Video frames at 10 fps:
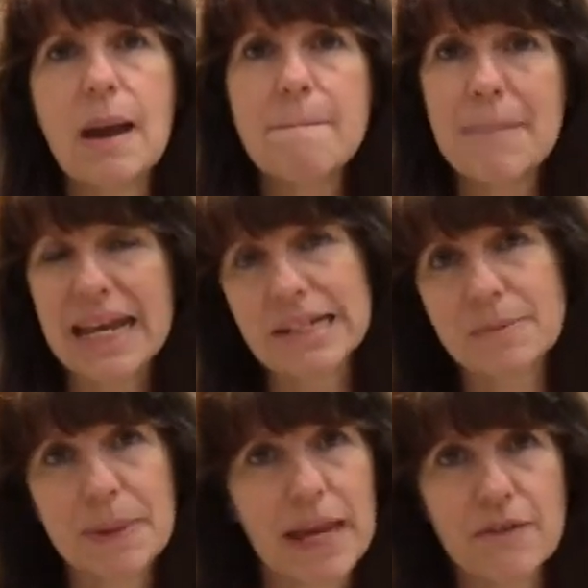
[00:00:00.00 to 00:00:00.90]
make us
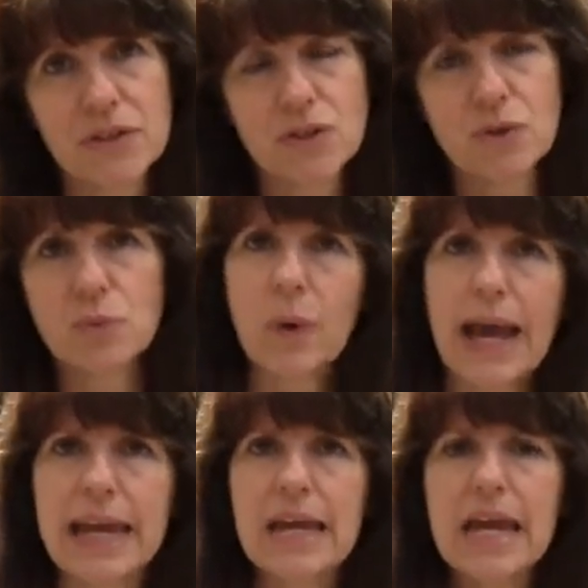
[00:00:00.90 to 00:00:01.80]
behave a certain
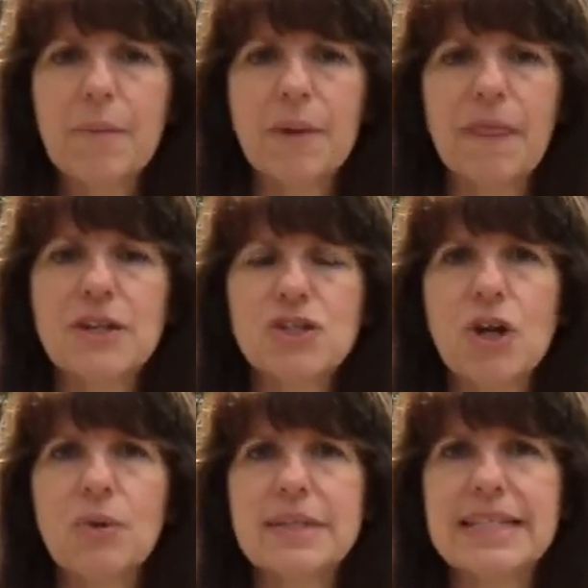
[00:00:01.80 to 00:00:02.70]
way, but they
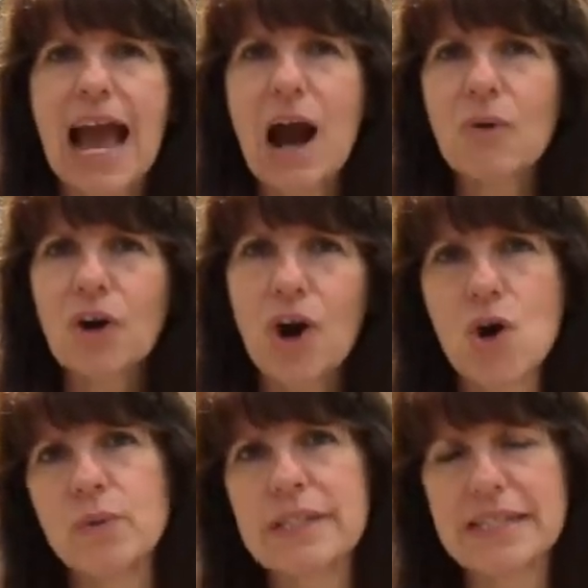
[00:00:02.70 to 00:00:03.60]
show us our
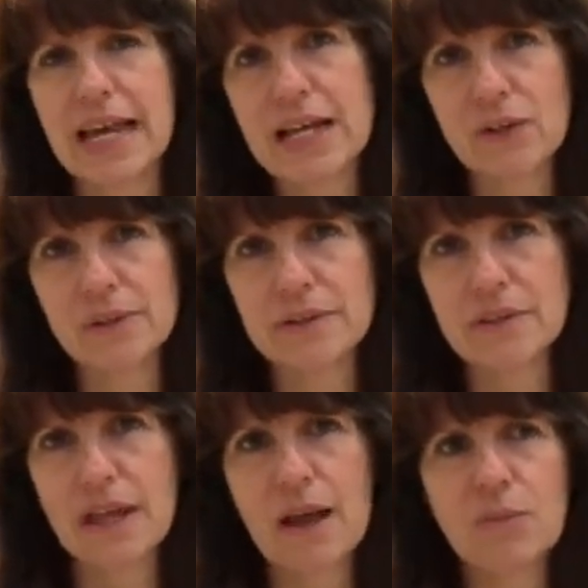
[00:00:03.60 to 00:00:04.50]
own
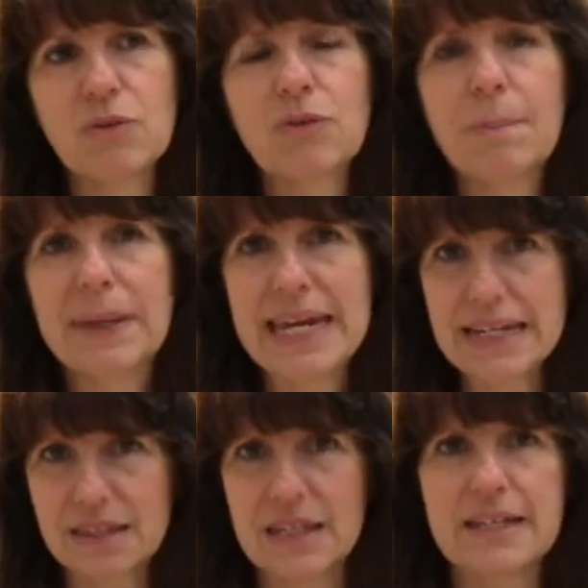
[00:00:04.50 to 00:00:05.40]
cycles, and we repeat
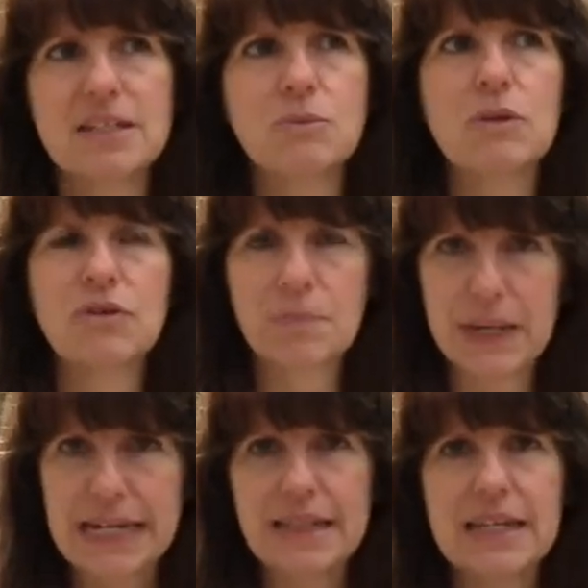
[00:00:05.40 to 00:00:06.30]
things and we
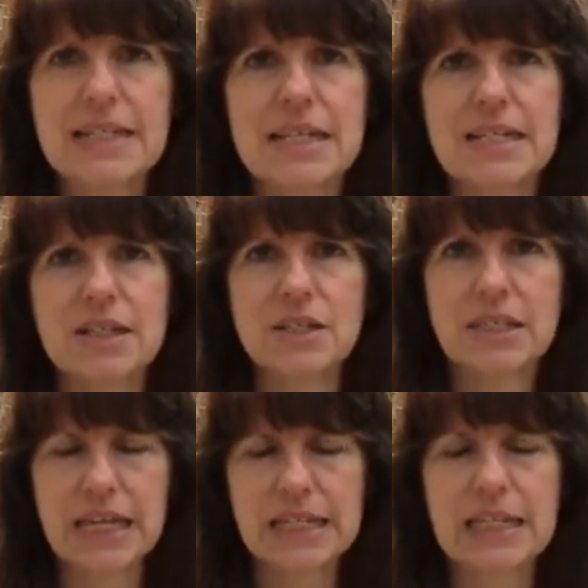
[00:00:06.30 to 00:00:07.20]
repeat things until
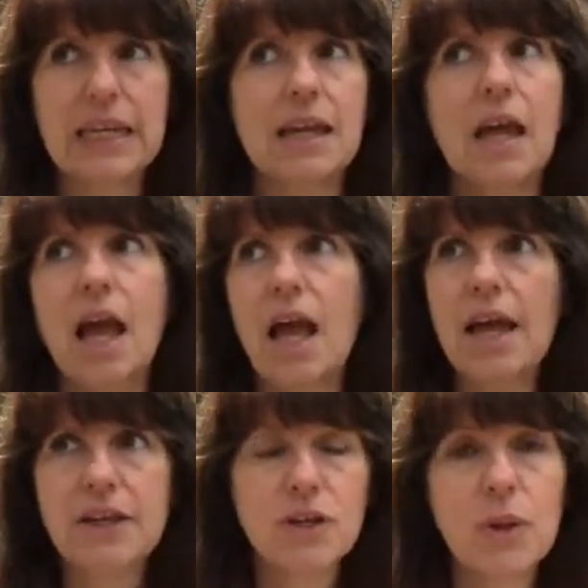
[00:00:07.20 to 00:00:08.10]
suddenly,
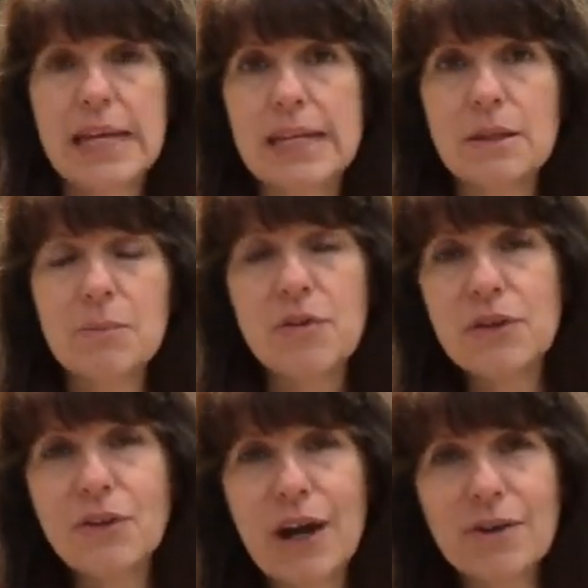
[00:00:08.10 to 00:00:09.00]
you know, like in the movie
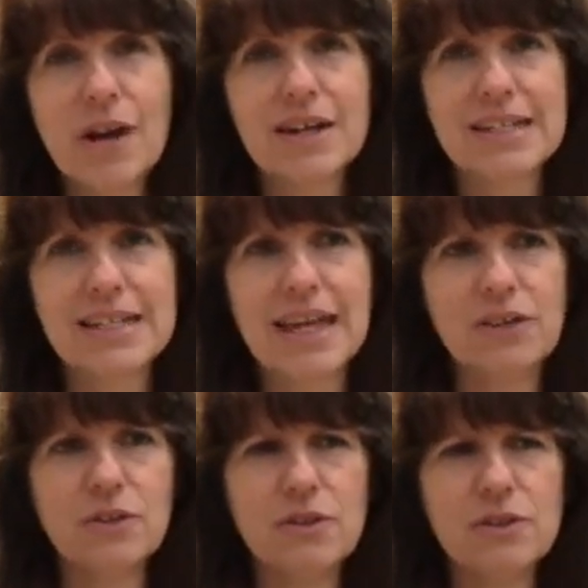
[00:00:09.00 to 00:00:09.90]
Groundhog
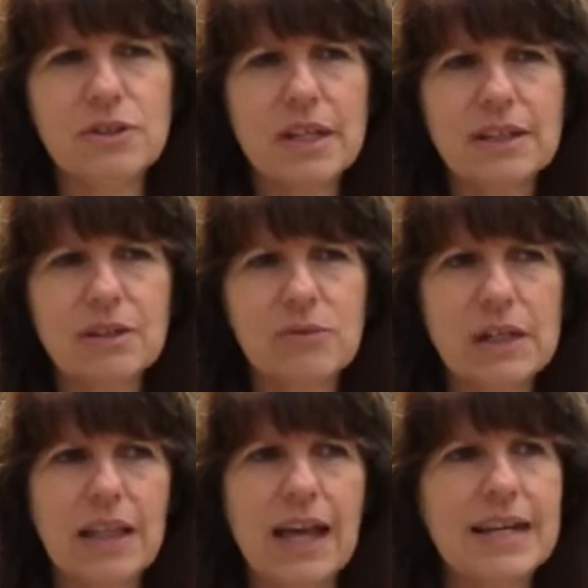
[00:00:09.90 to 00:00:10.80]
Day, you suddenly
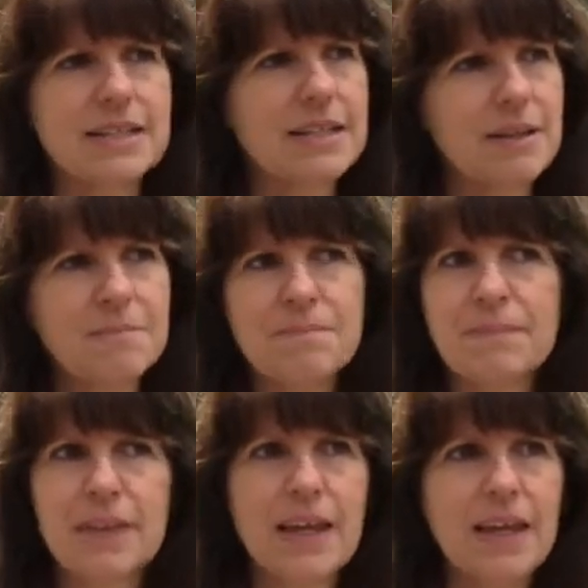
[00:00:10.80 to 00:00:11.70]
realize
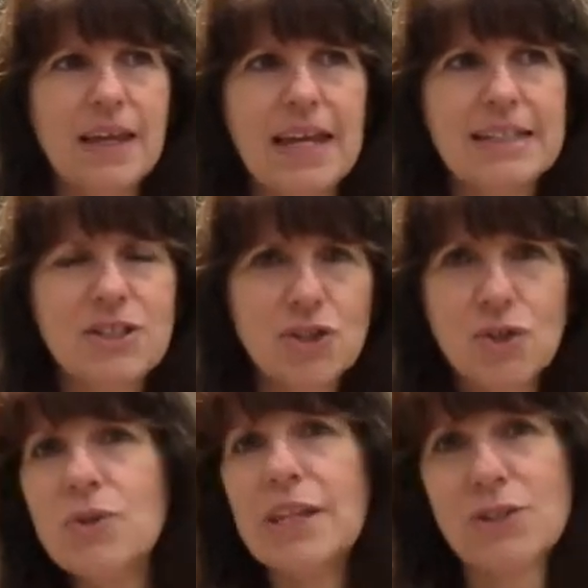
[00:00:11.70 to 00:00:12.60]
it's
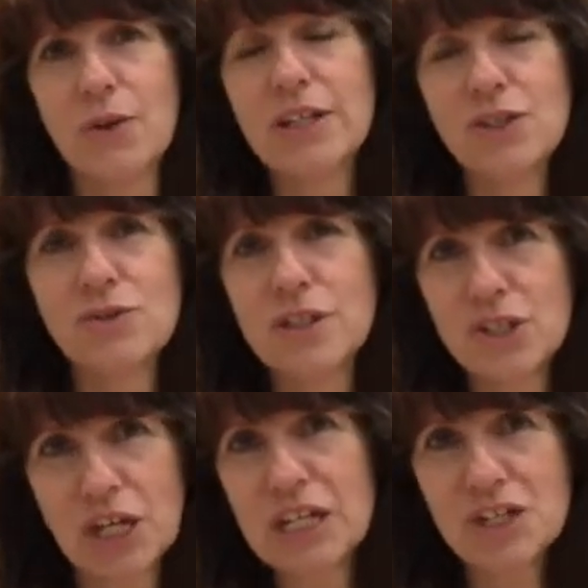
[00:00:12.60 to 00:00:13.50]
you that's going to do the
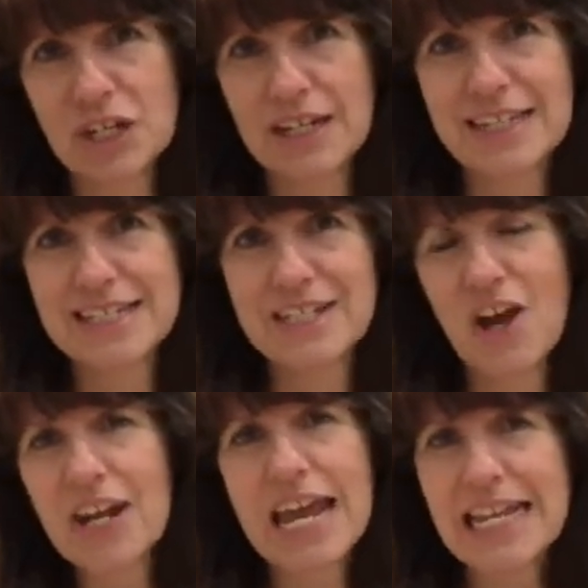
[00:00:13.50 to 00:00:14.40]
changing. It's
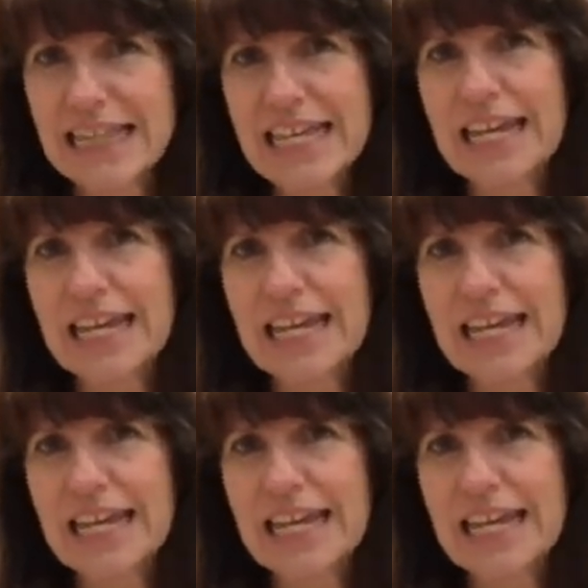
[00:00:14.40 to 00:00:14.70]
not anything